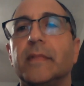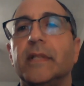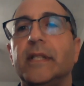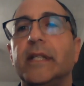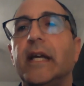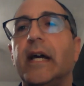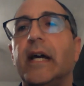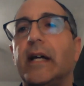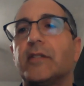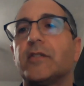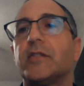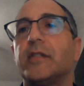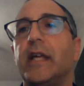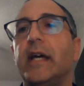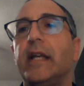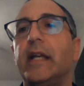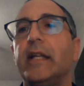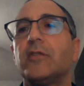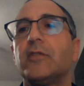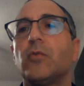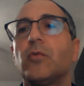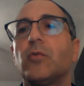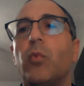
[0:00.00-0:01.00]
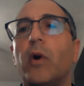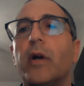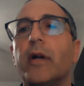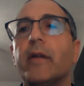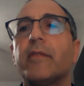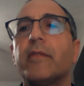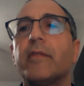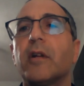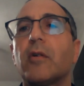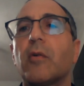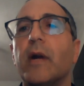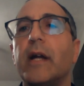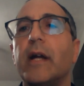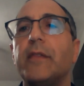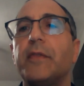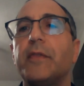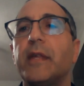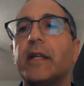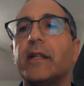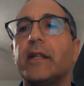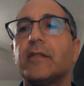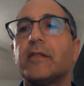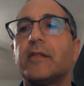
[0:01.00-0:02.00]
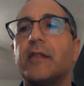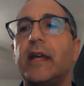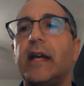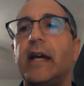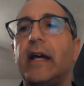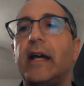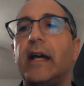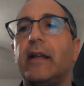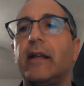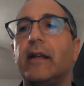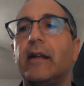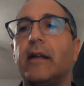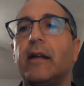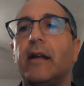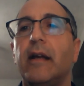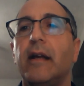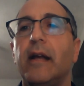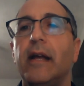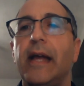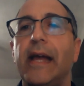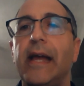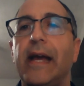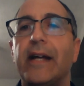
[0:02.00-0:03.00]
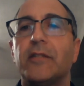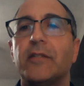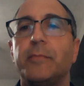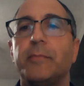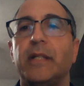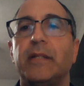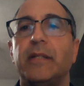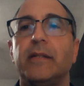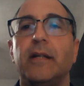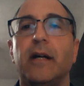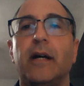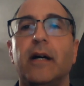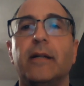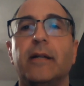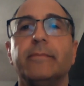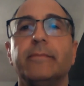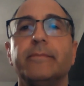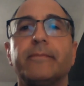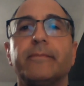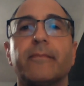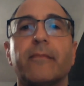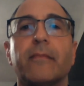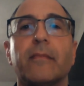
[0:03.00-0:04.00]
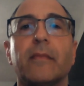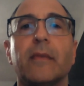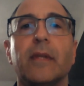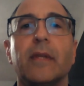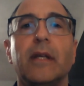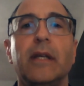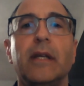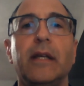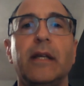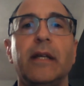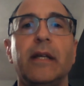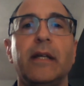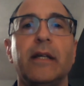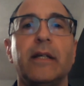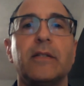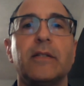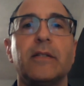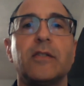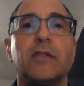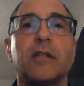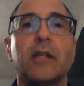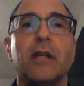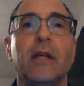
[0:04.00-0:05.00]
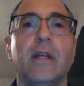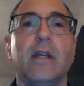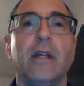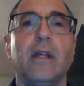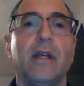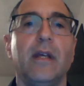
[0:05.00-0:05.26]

Yes, that is one of the great things that has been done, is